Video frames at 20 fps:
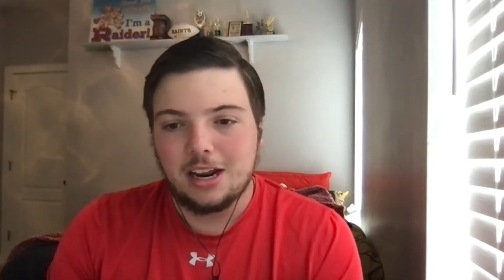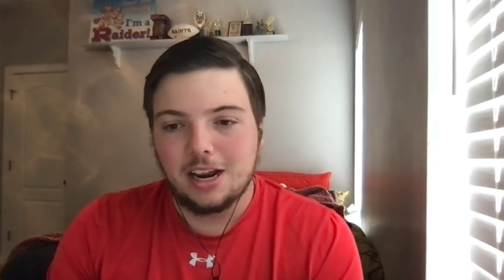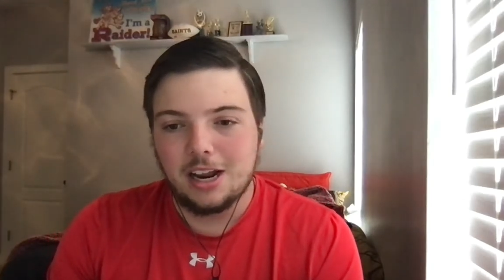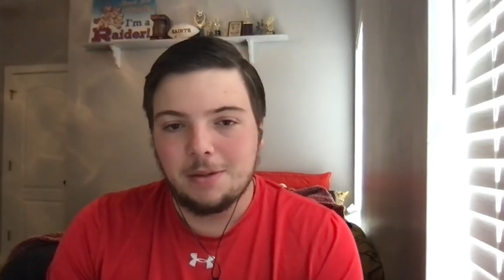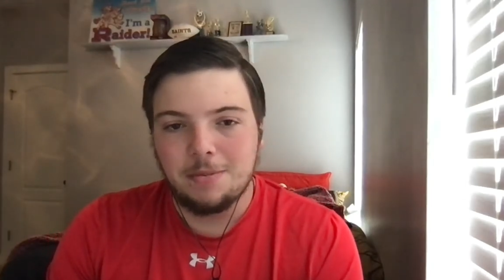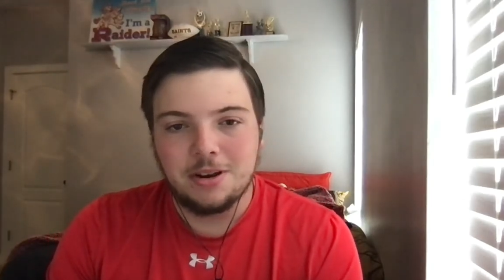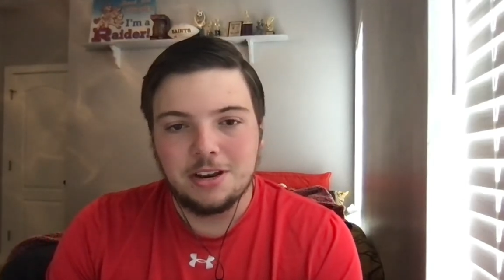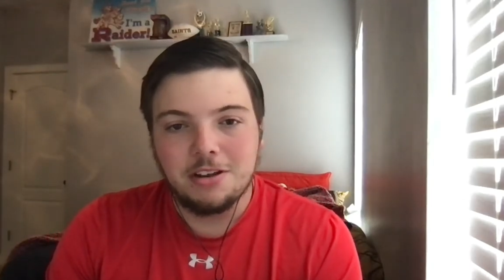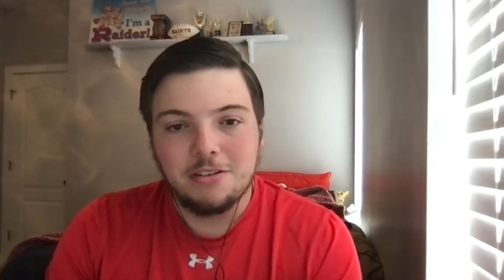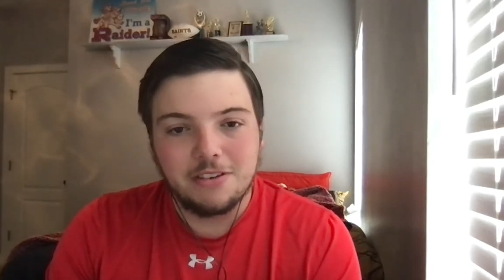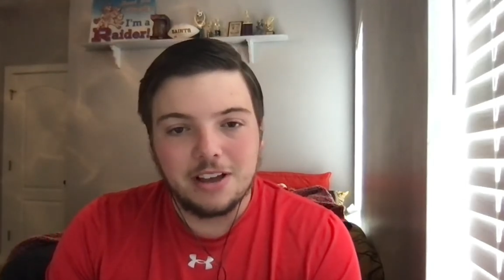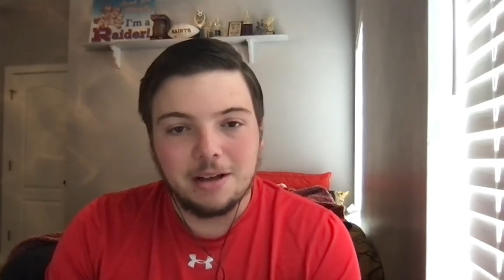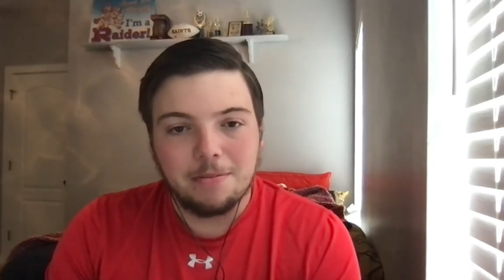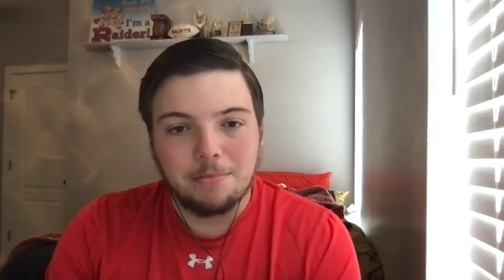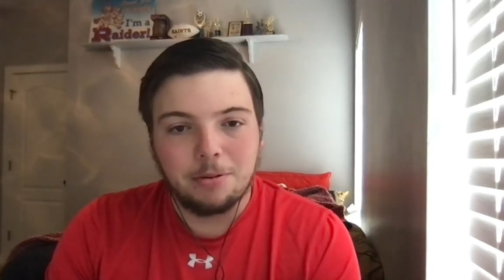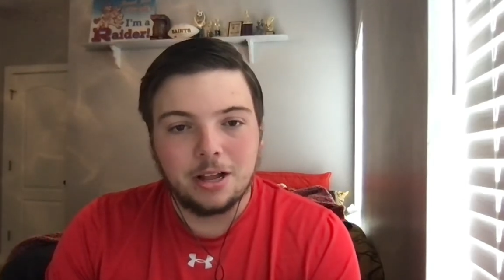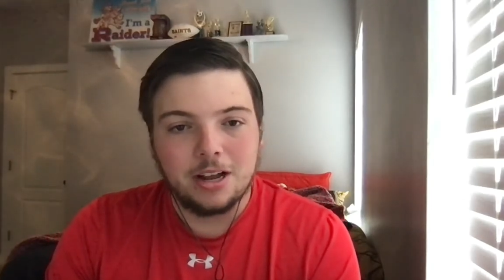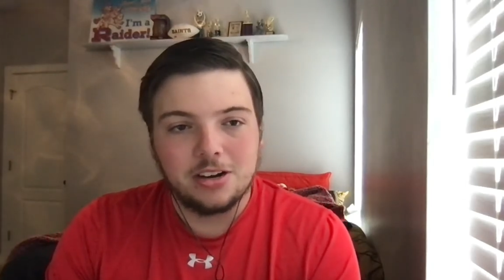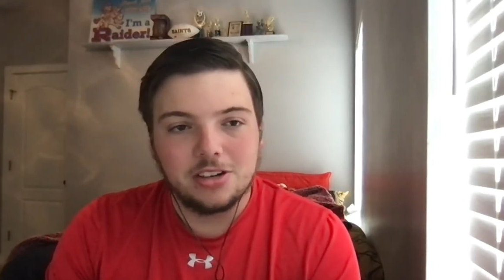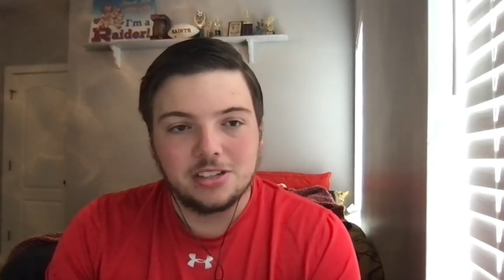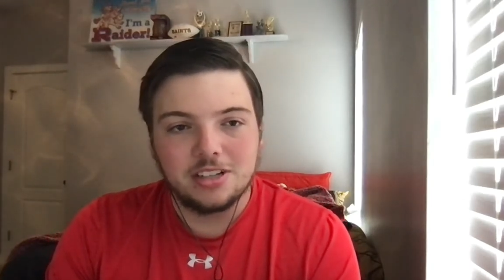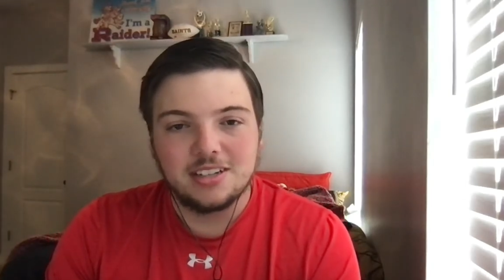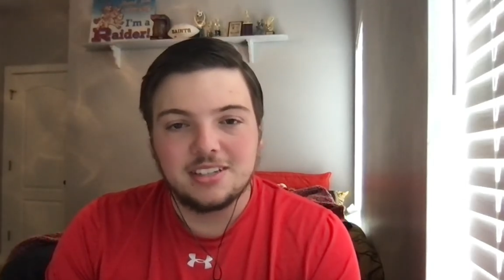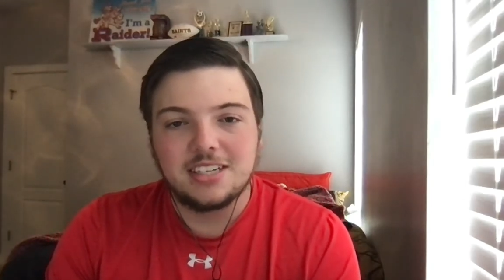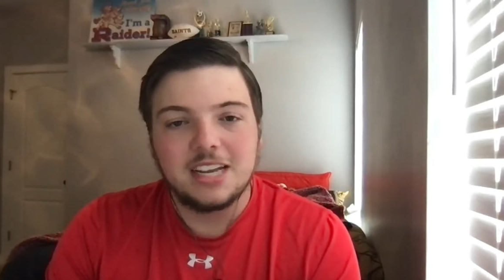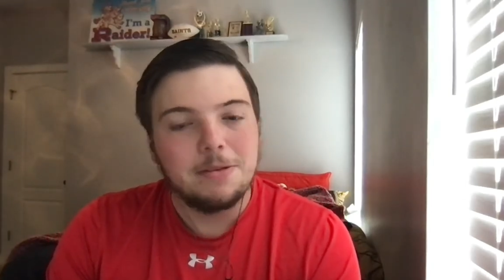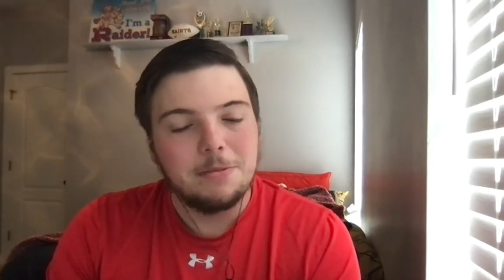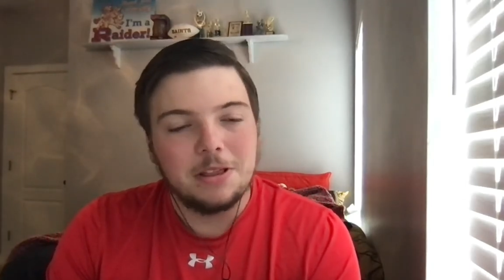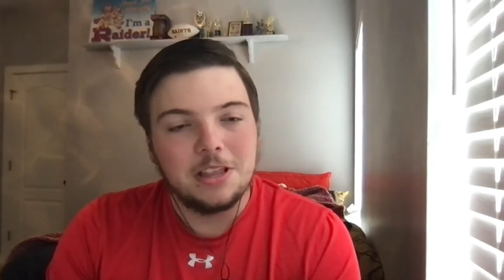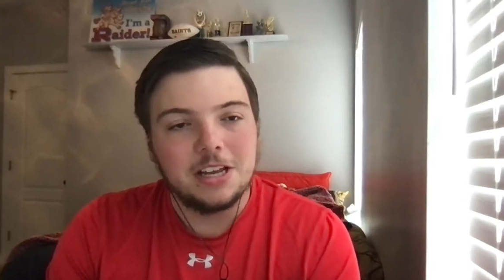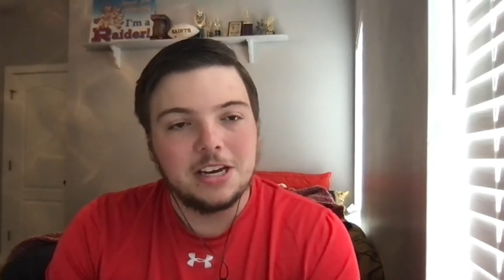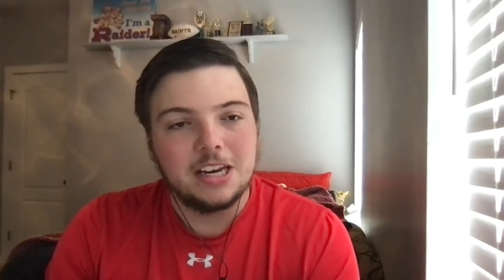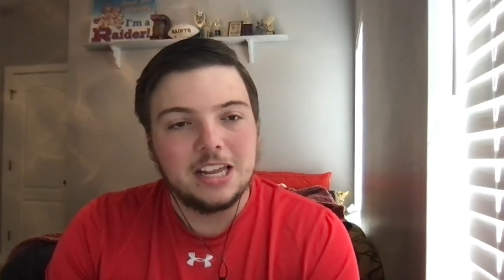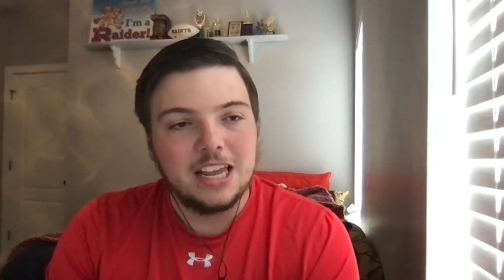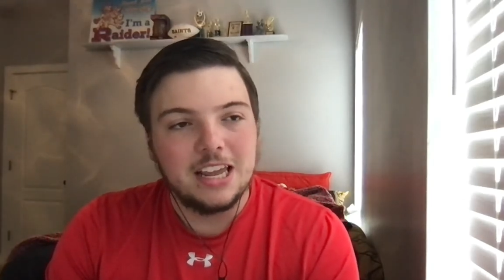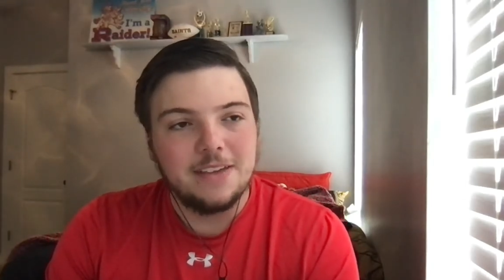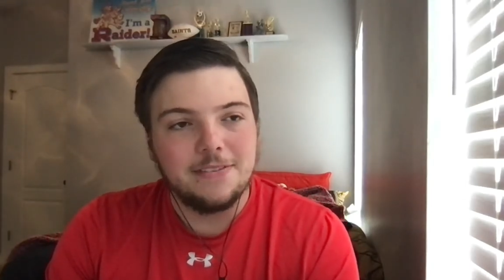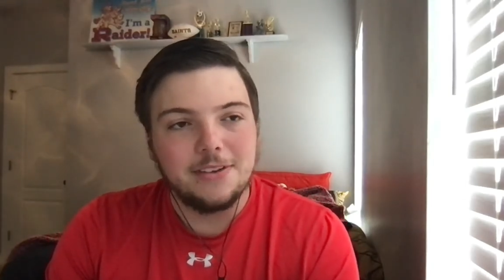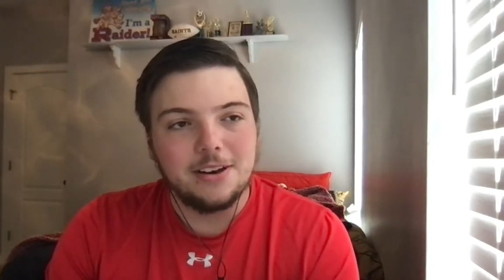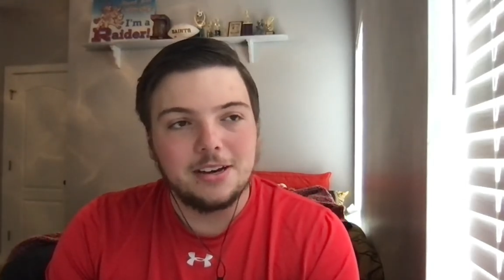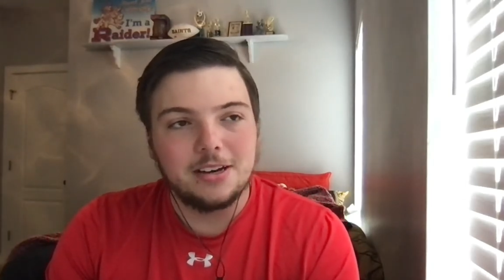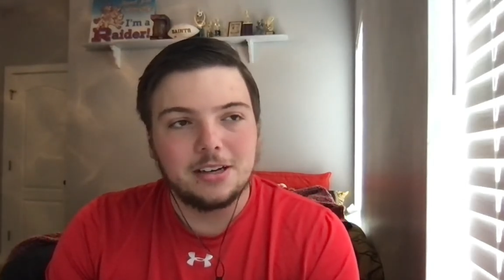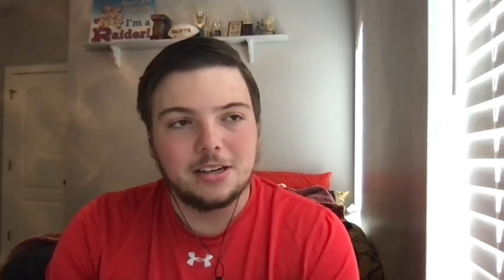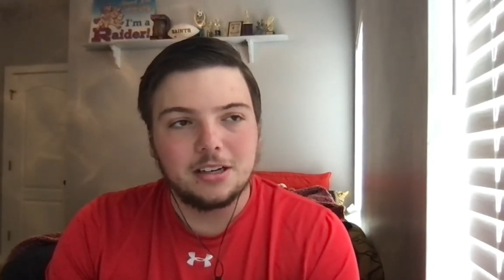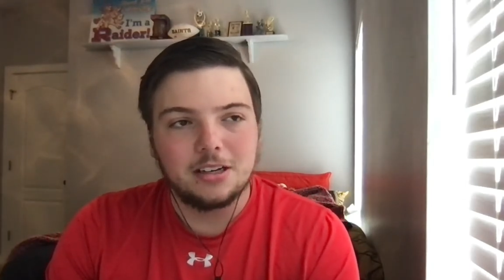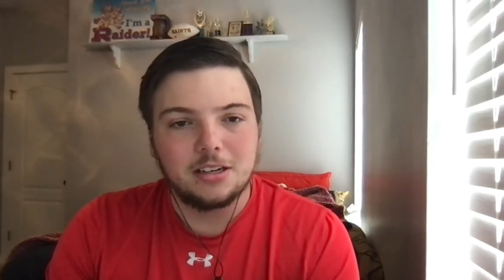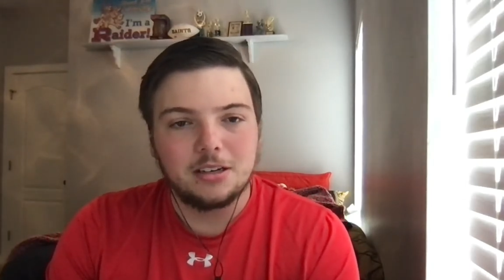I mean, you've got players on the team, and then even